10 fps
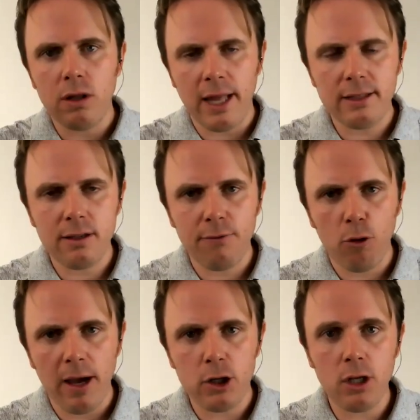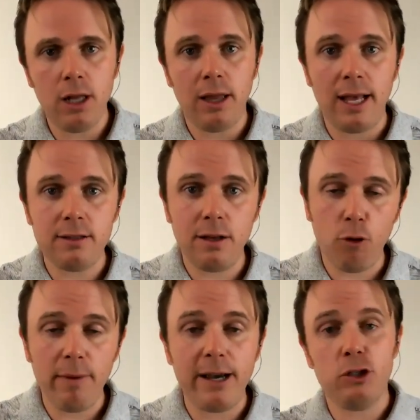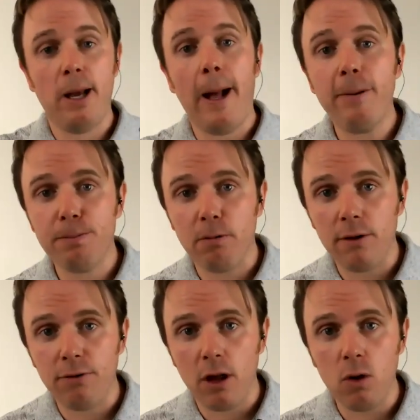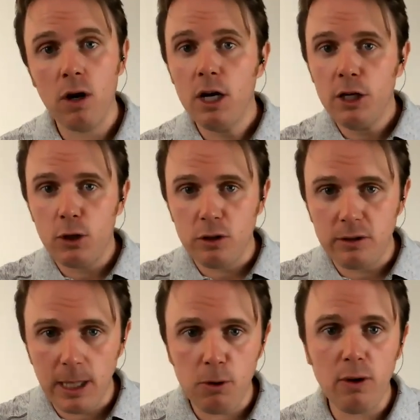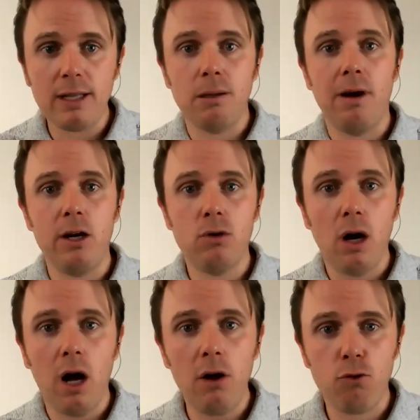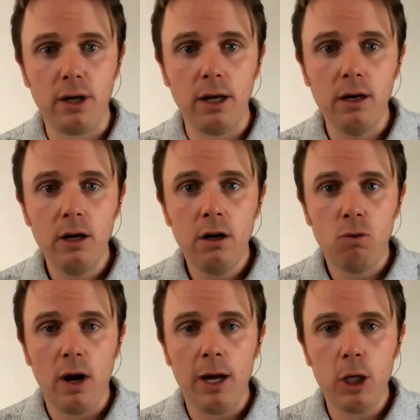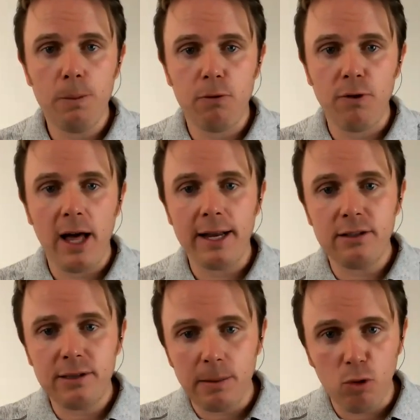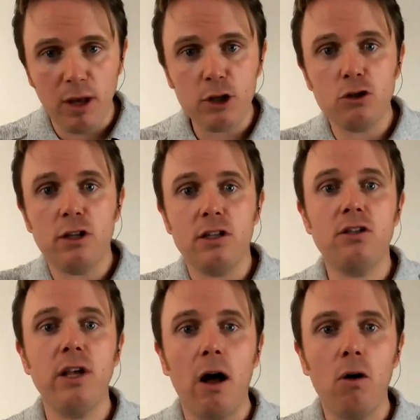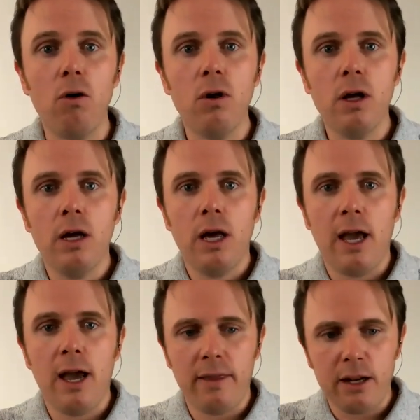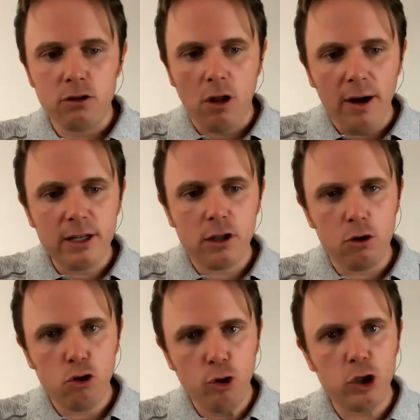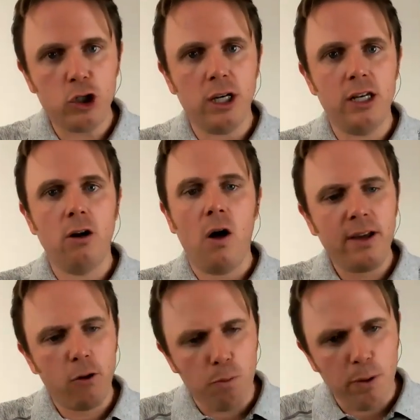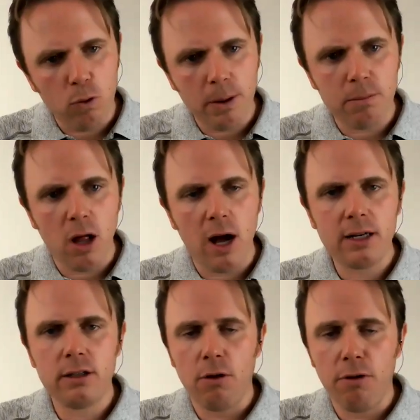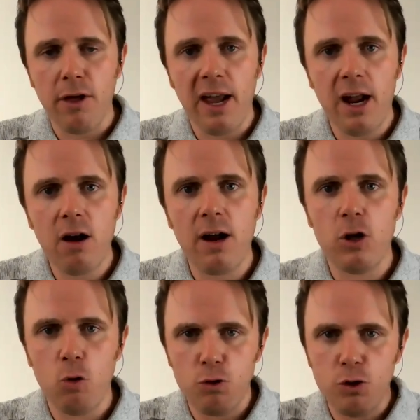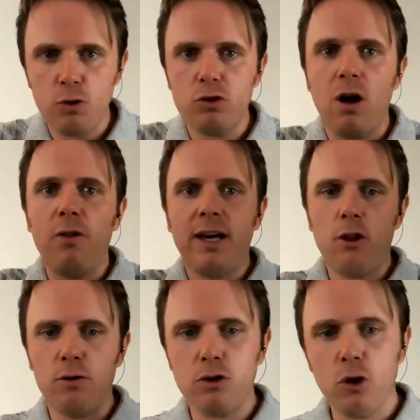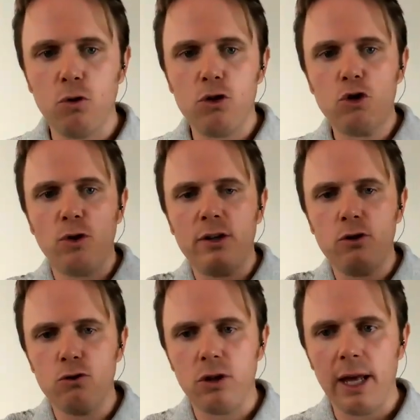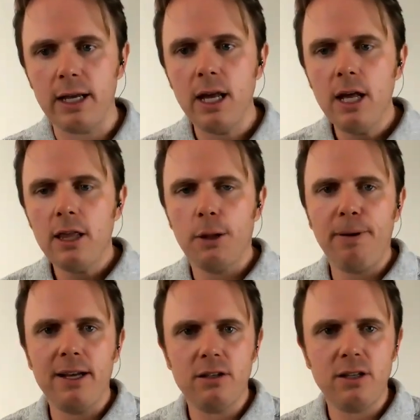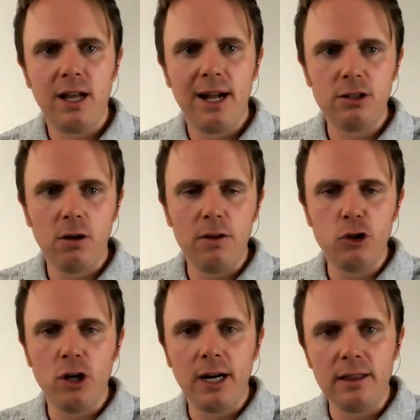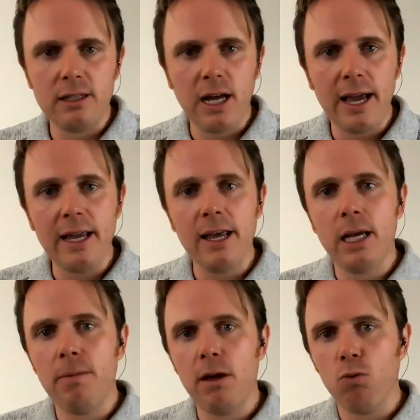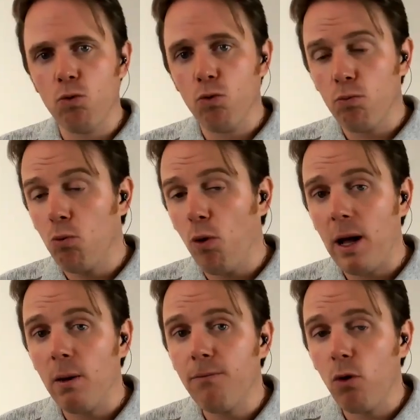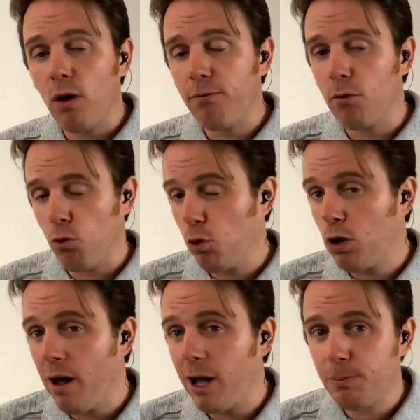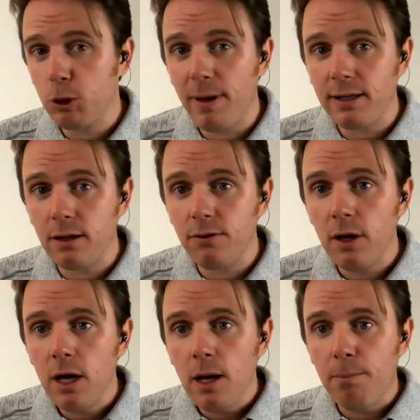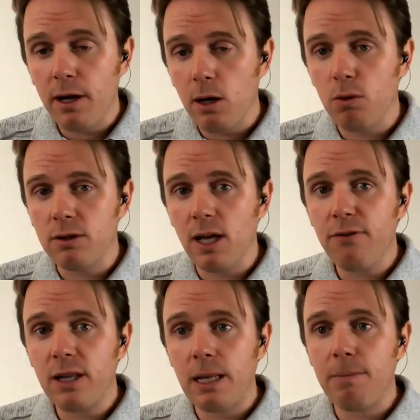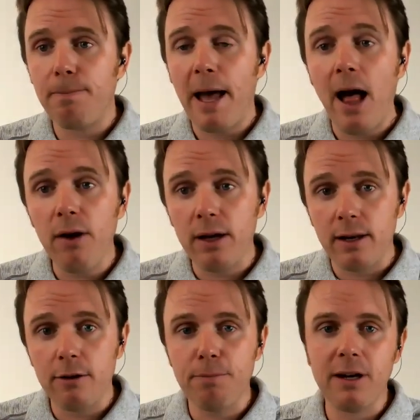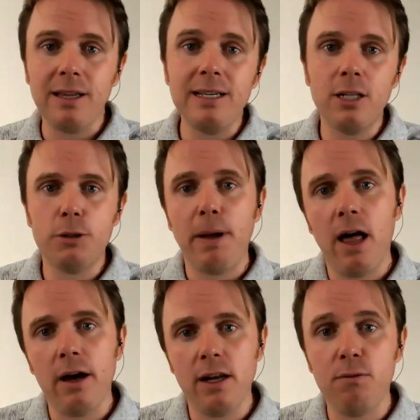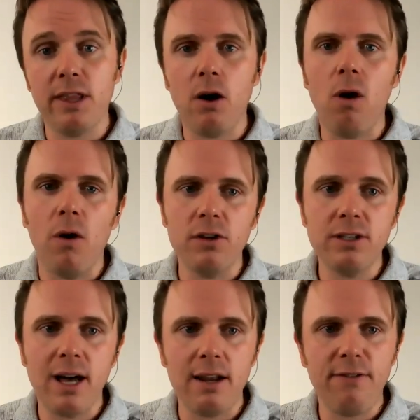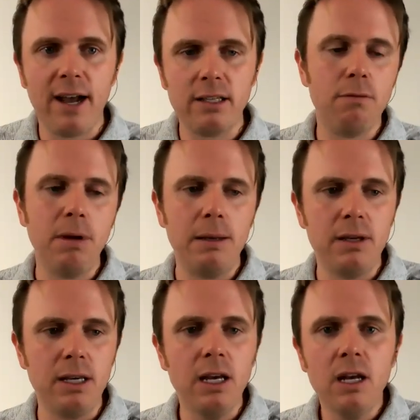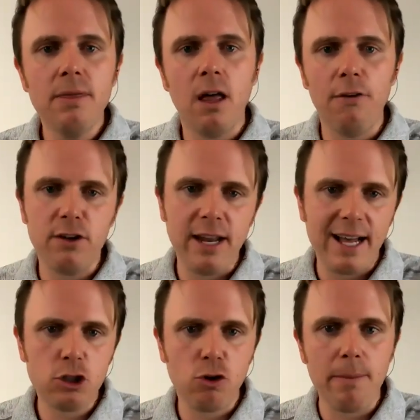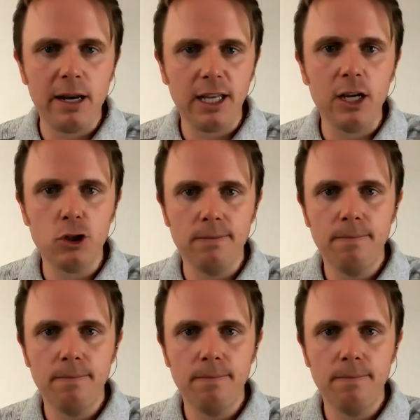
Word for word: less inflammation, less inflammation helps blood flow, you stimulate the mitochondria, right? You provide stimulation to the cell. And then as long as the nutrition and all the other building blocks that are there and you reduce all the other internal stressors like the pesticides and all the junk in the diet, it could be more helpful from a root cause perspective, but it will definitely be palliative, but at least it's palliative without all the side effects of maybe a finasteride medication.